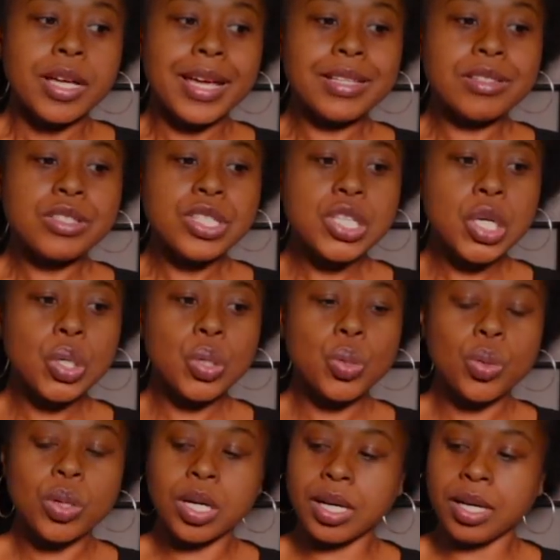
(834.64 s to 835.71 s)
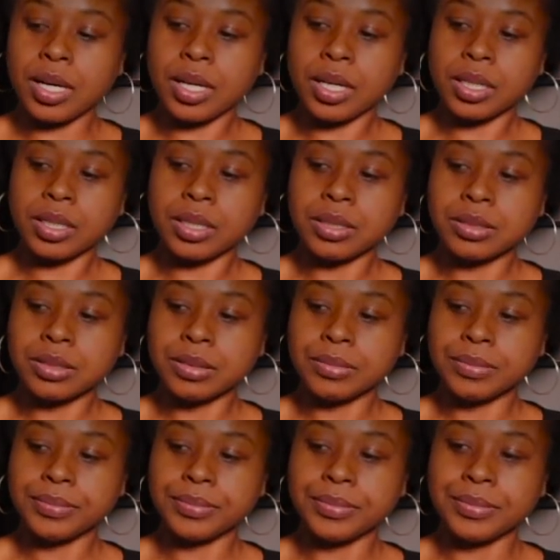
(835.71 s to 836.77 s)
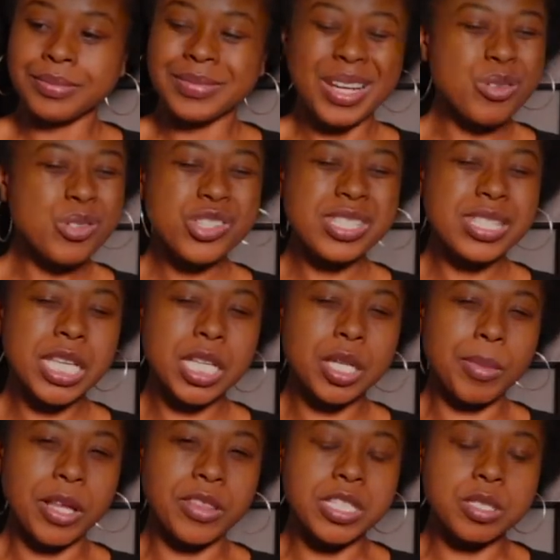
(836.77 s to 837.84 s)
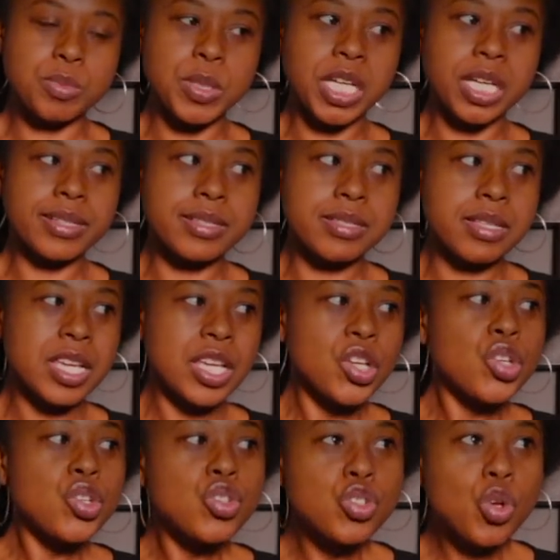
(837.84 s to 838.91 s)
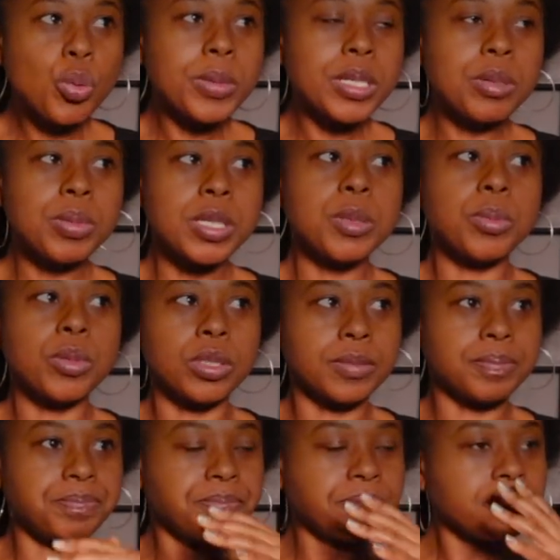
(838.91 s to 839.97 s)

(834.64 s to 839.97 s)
And so, I was just thinking about this because so many people